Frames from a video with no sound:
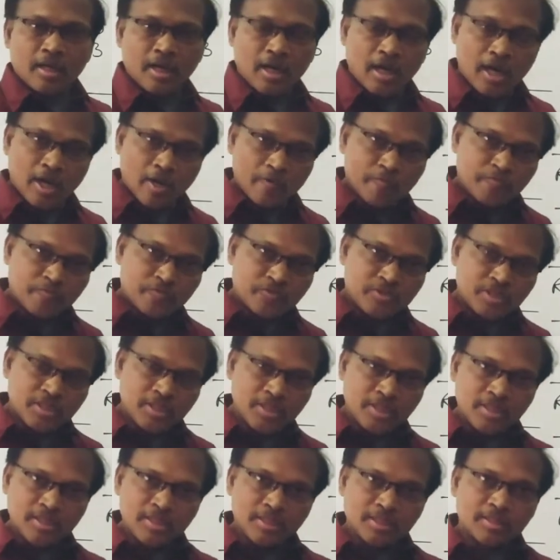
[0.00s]

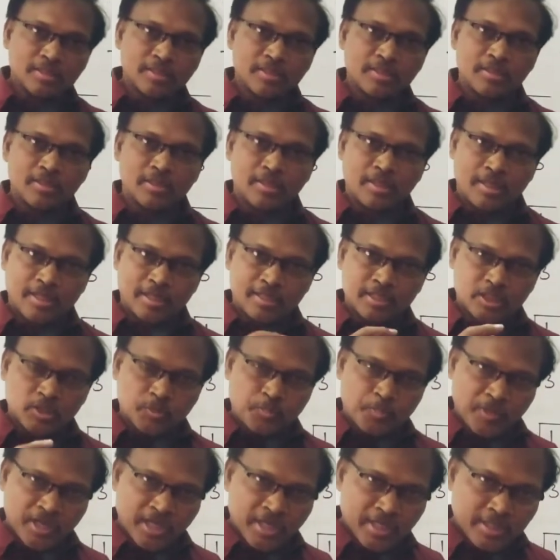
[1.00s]
After
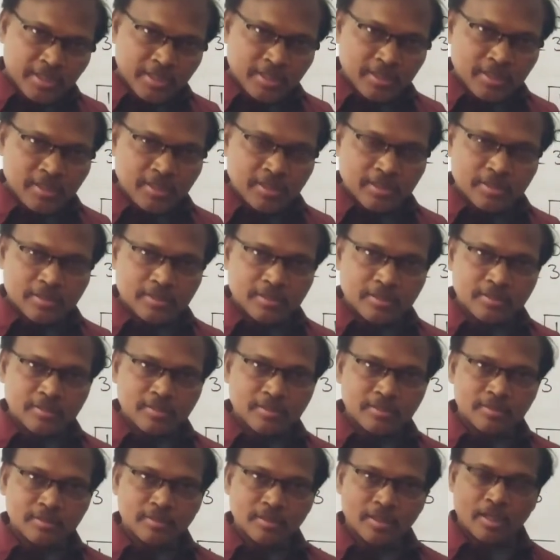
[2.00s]
explaining
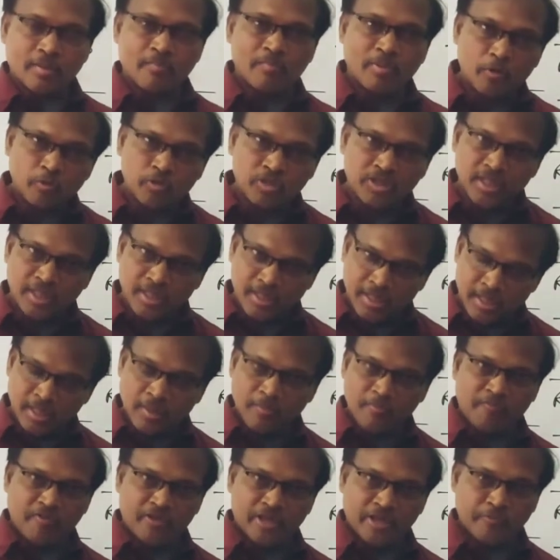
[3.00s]
about the
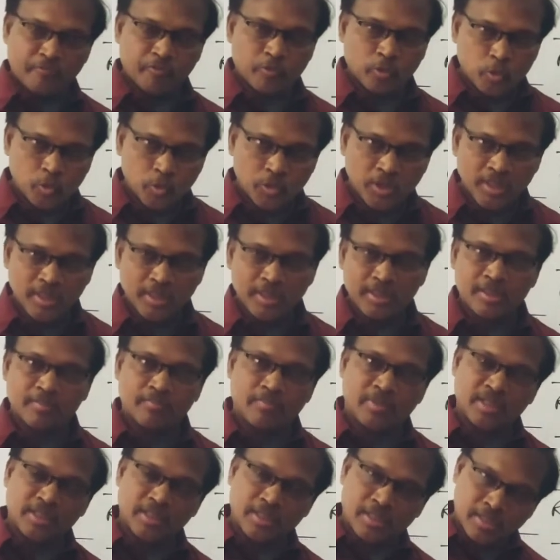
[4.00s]
L5 rule in
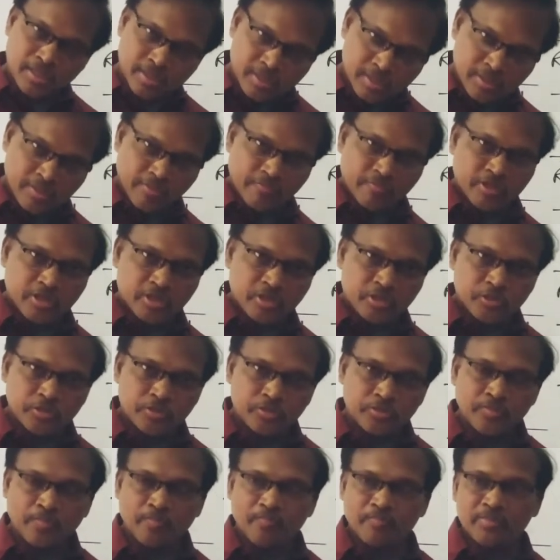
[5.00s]
my earlier
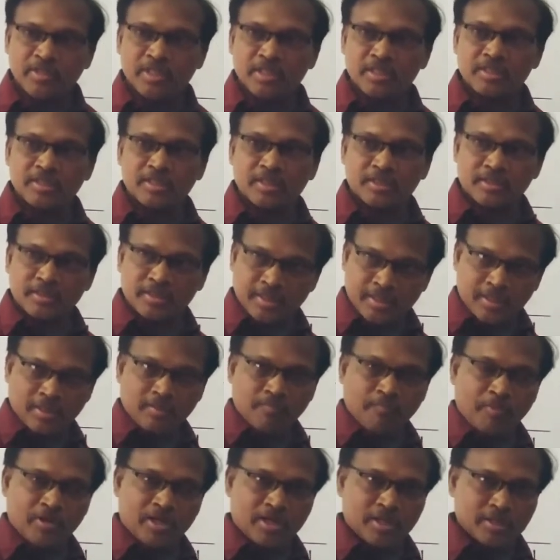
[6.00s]
video, this is the
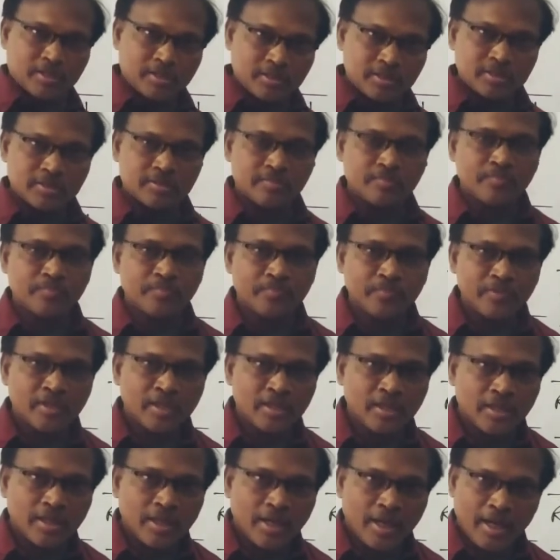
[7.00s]
second part,
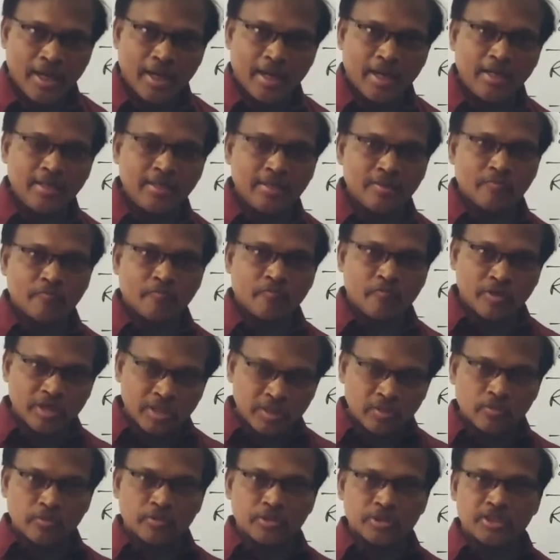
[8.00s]
and
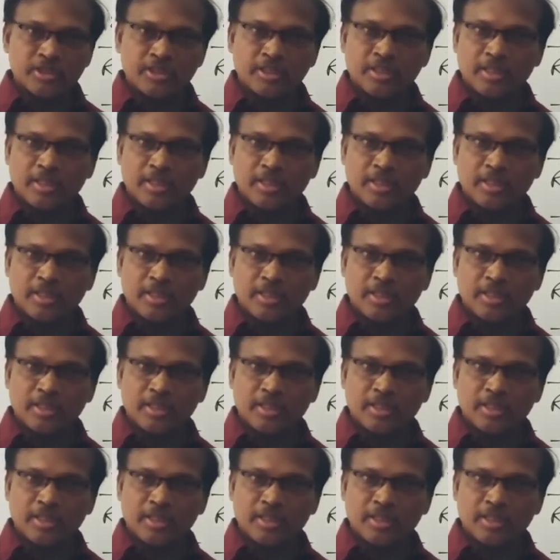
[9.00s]
one question